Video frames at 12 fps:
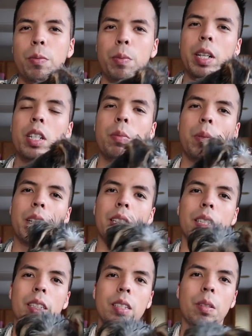much
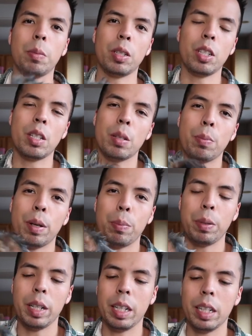because, I mean, she's a
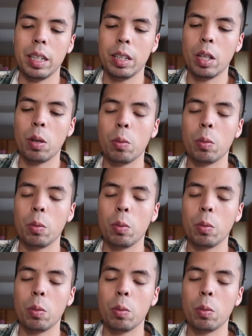puppy and